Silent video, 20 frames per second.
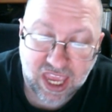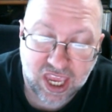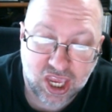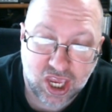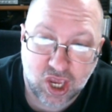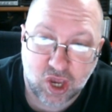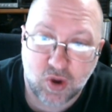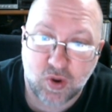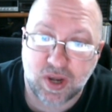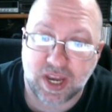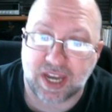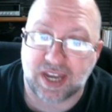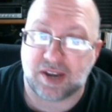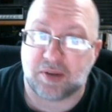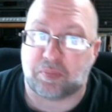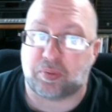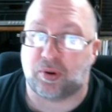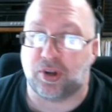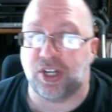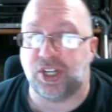You didn't
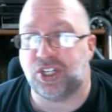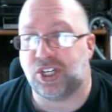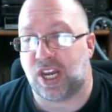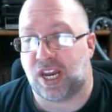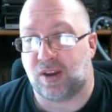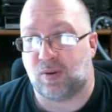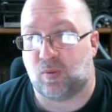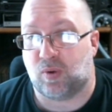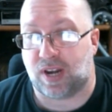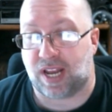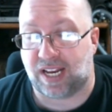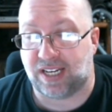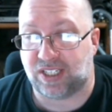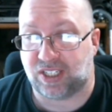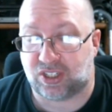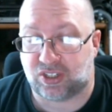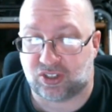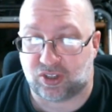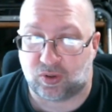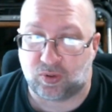appreciate what I
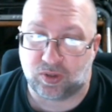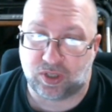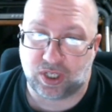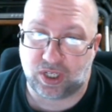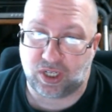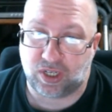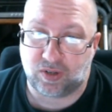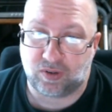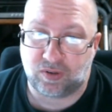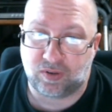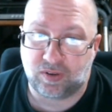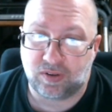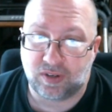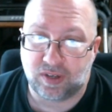just sold to you.